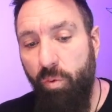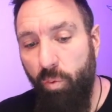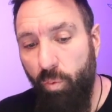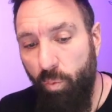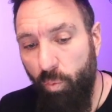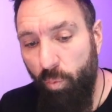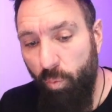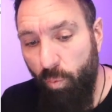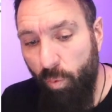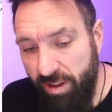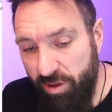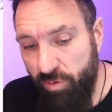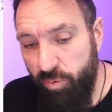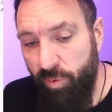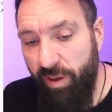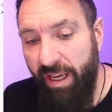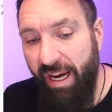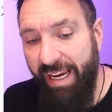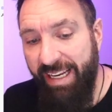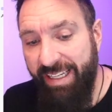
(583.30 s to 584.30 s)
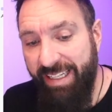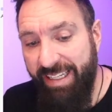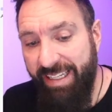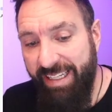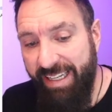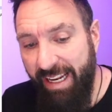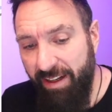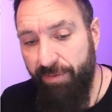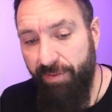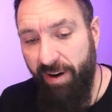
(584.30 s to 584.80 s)
once we
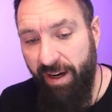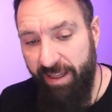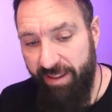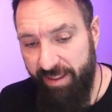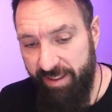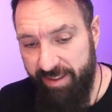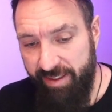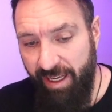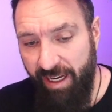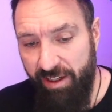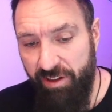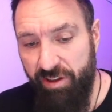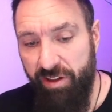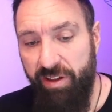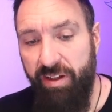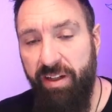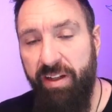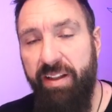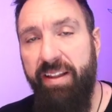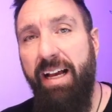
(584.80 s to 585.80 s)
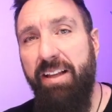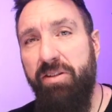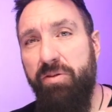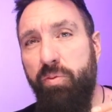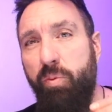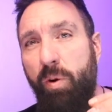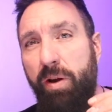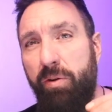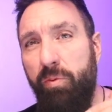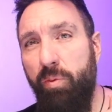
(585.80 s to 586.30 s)
identify the section, that's
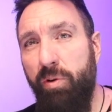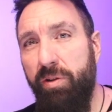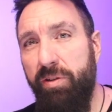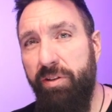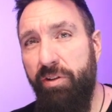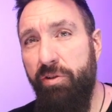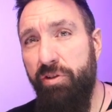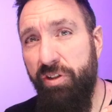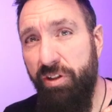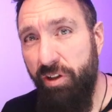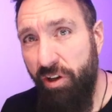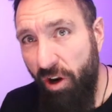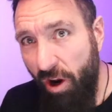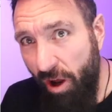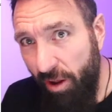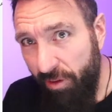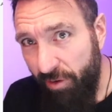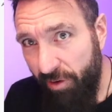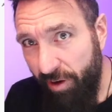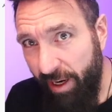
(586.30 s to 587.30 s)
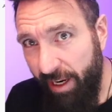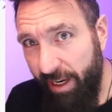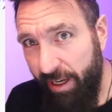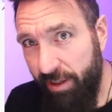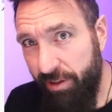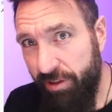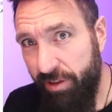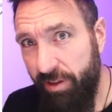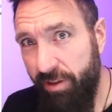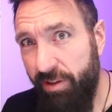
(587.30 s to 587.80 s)
when we'll use another
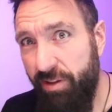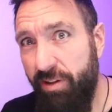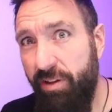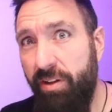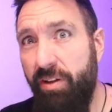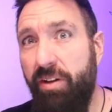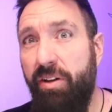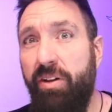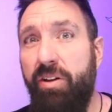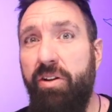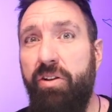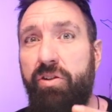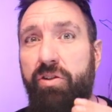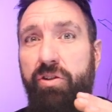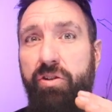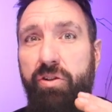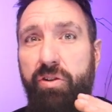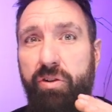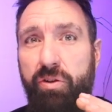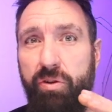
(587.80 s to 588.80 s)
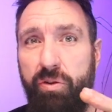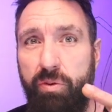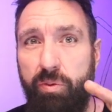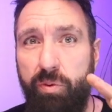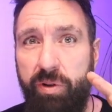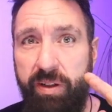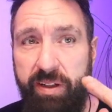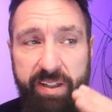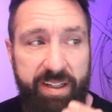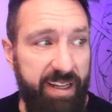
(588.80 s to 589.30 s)
agent to
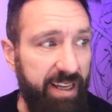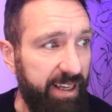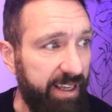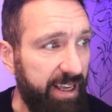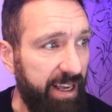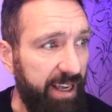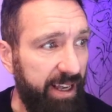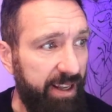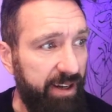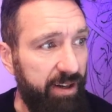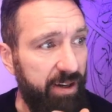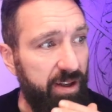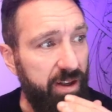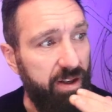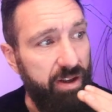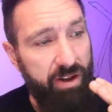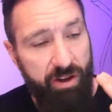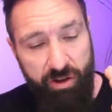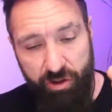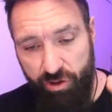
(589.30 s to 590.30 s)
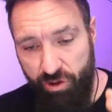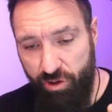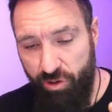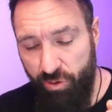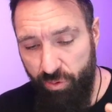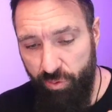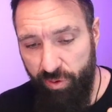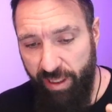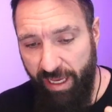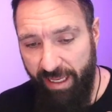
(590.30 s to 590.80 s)
dig in
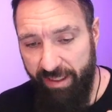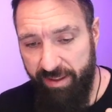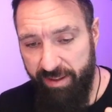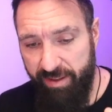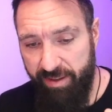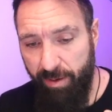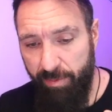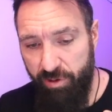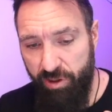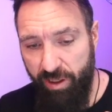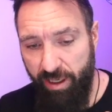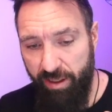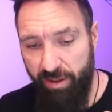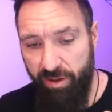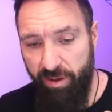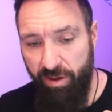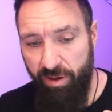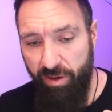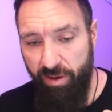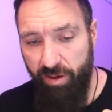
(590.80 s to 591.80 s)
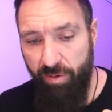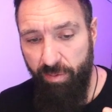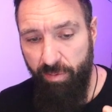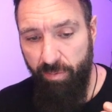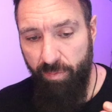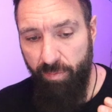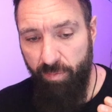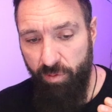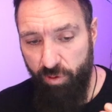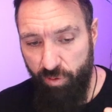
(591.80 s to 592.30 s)
to that subject,
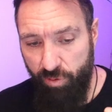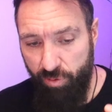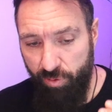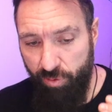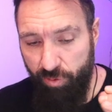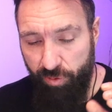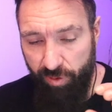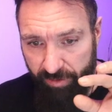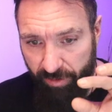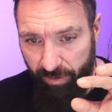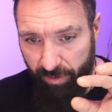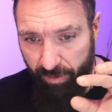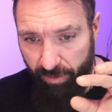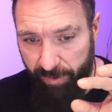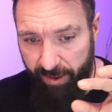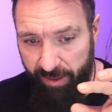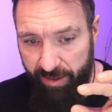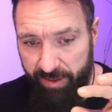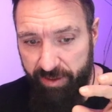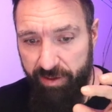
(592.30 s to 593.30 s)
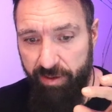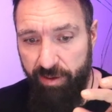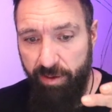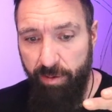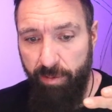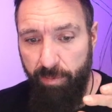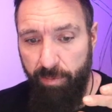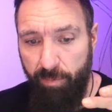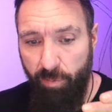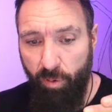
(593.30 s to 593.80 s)
to that little piece
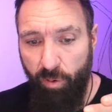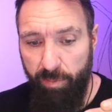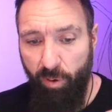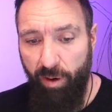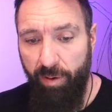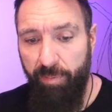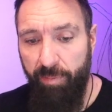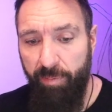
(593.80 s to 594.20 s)
more and more.